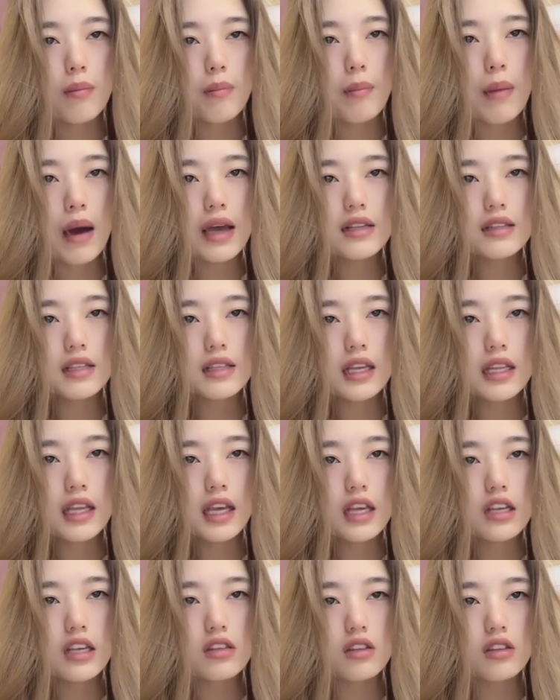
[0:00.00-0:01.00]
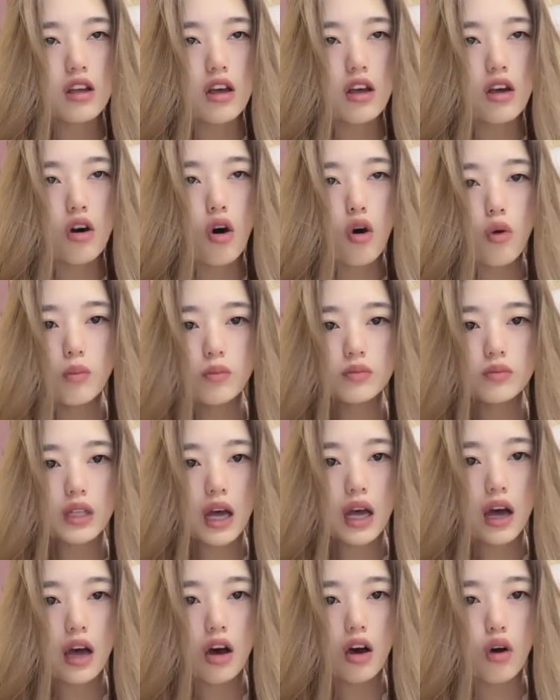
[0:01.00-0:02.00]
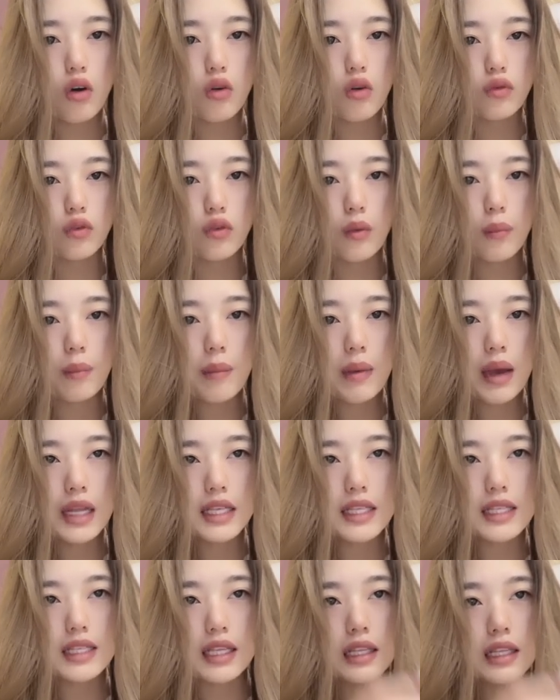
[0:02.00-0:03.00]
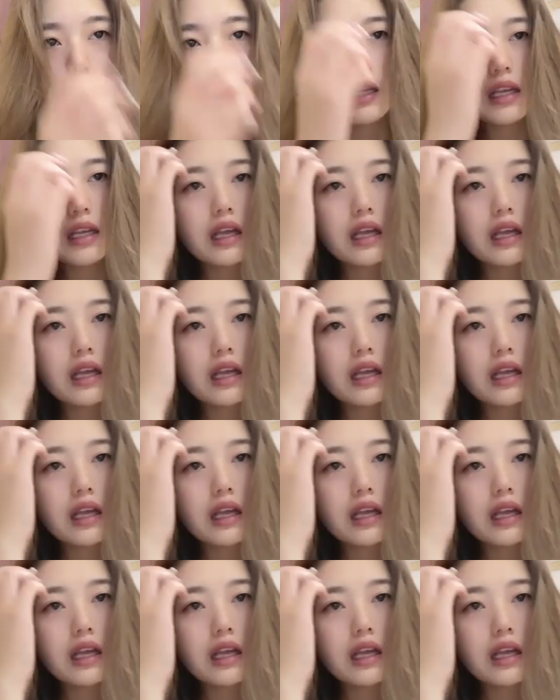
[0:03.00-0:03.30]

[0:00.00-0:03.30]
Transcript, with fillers: My city is the hometown of medicine.